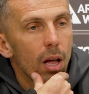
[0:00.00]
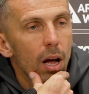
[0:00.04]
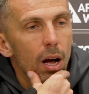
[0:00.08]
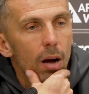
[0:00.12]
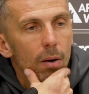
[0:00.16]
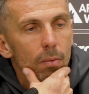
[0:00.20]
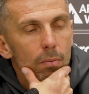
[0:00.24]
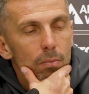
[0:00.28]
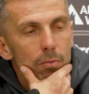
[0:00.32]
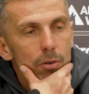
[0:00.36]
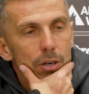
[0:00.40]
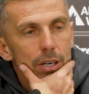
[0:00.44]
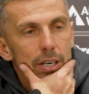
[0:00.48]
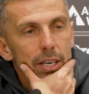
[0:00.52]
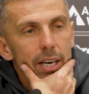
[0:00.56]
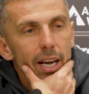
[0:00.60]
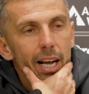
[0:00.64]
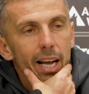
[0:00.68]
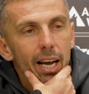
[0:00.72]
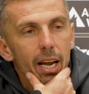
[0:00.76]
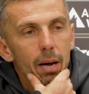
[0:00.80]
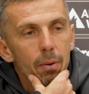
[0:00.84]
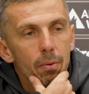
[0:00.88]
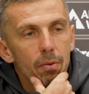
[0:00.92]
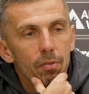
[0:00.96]
I'm really
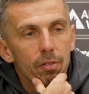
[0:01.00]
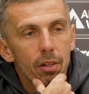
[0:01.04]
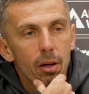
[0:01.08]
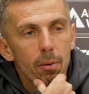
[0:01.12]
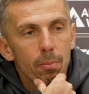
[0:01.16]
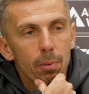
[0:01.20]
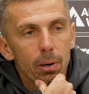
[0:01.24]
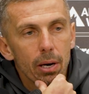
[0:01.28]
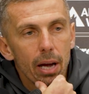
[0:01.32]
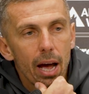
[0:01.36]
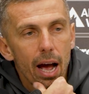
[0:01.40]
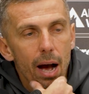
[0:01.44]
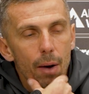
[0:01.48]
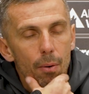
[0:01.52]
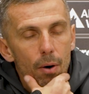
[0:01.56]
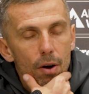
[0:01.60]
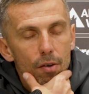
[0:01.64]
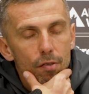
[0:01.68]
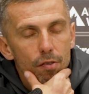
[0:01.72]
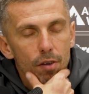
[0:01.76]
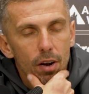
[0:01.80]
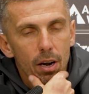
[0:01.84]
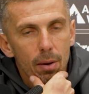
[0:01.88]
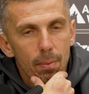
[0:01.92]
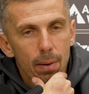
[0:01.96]
clear with them on how I
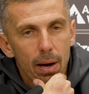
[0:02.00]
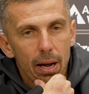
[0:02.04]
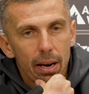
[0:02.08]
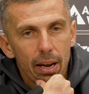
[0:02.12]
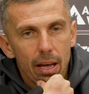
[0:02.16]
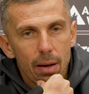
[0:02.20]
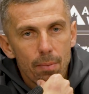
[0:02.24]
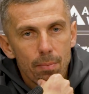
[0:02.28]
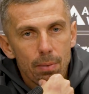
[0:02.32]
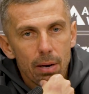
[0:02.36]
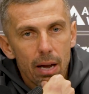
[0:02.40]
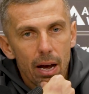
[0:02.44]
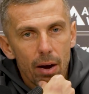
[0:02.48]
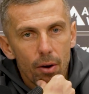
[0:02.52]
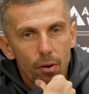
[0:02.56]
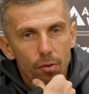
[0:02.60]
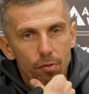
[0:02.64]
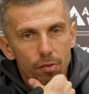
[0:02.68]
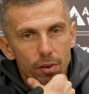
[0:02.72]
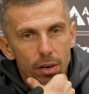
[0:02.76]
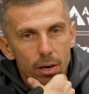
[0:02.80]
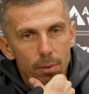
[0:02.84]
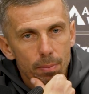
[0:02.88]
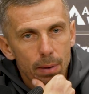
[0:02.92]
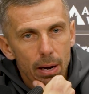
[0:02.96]
feel about them and how I
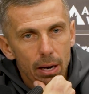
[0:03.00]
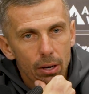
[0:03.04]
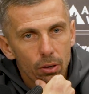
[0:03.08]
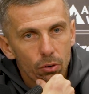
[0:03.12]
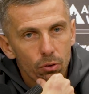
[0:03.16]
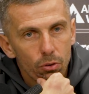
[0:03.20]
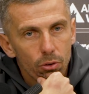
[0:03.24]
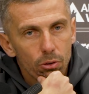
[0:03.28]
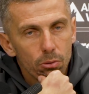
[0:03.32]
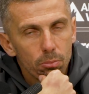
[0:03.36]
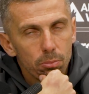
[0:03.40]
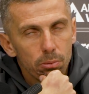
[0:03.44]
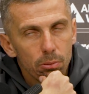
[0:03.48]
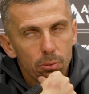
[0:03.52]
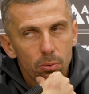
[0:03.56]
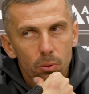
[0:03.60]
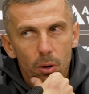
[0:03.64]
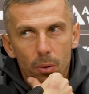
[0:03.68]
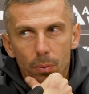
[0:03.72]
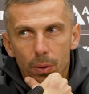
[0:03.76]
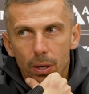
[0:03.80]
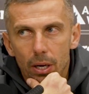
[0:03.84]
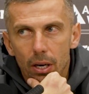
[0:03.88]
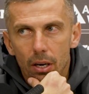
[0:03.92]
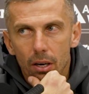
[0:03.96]
feel about the group and
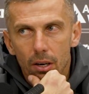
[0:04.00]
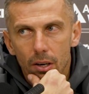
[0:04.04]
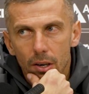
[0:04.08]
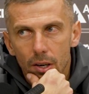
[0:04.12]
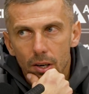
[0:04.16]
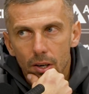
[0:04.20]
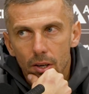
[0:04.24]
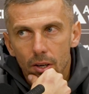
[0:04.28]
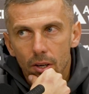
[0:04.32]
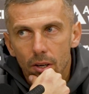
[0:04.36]
what we are.